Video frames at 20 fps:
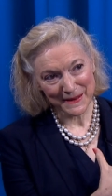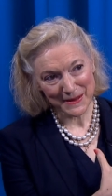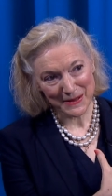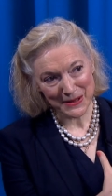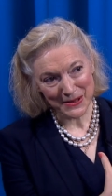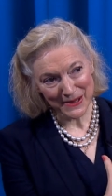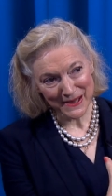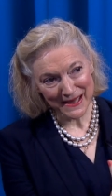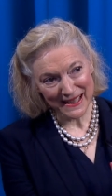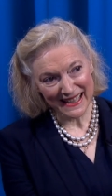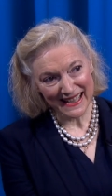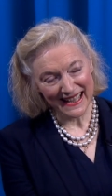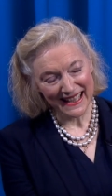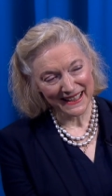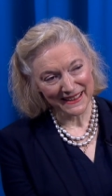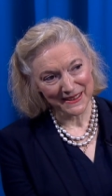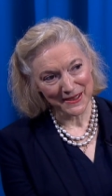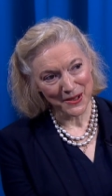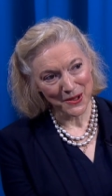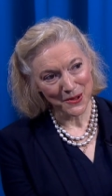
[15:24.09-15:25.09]

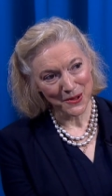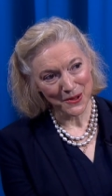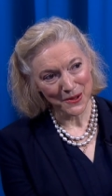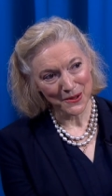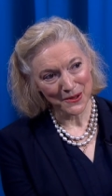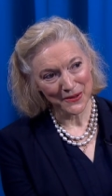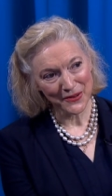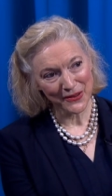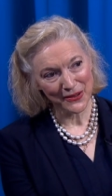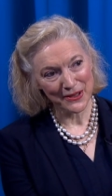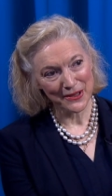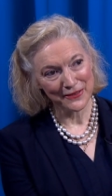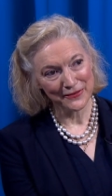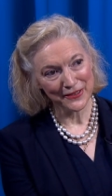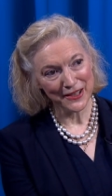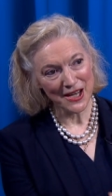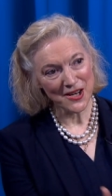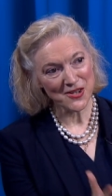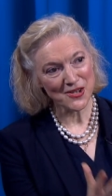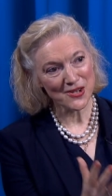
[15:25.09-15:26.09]
turning the whole sort of
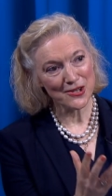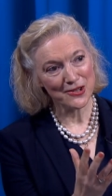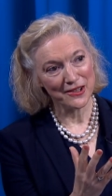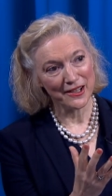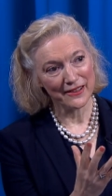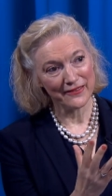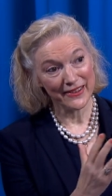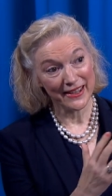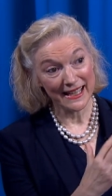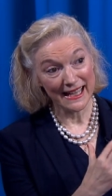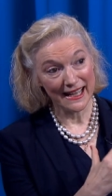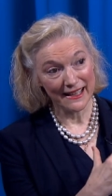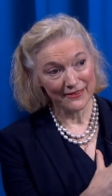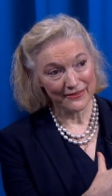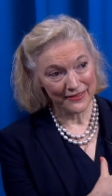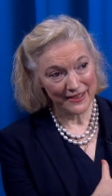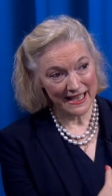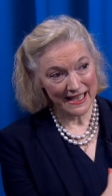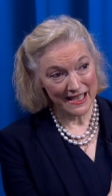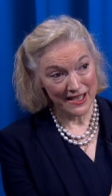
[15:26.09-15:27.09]
issue of the
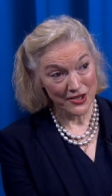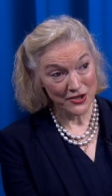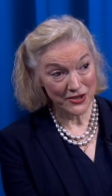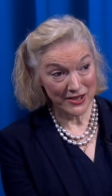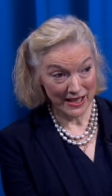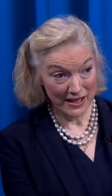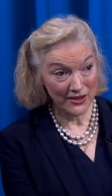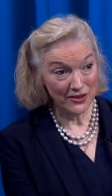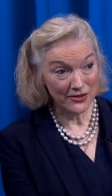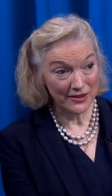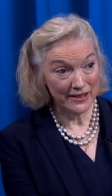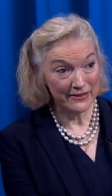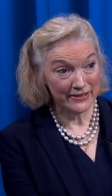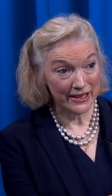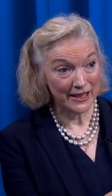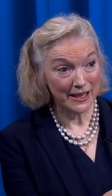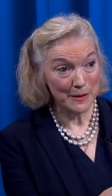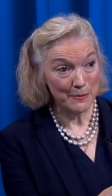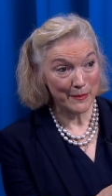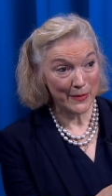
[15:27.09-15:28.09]
unfinished into a
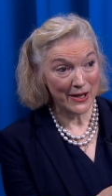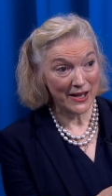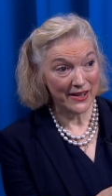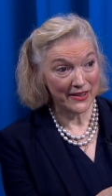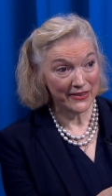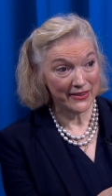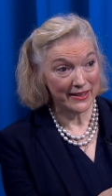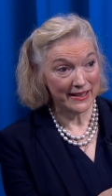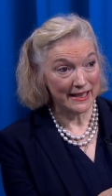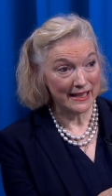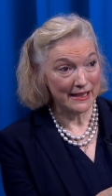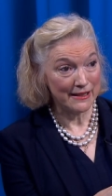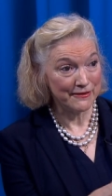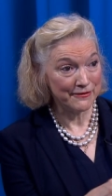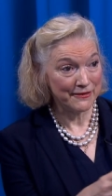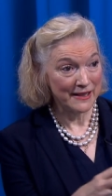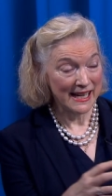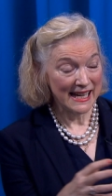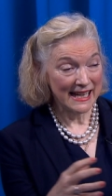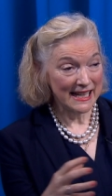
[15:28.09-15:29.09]
very
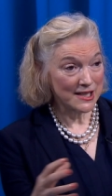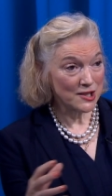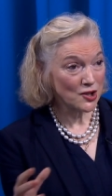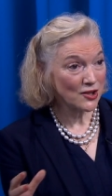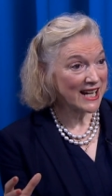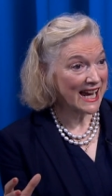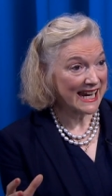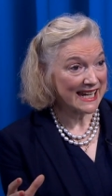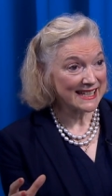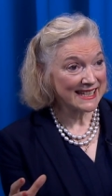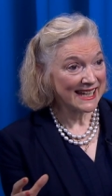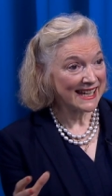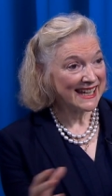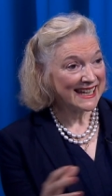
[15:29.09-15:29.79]
positive trait.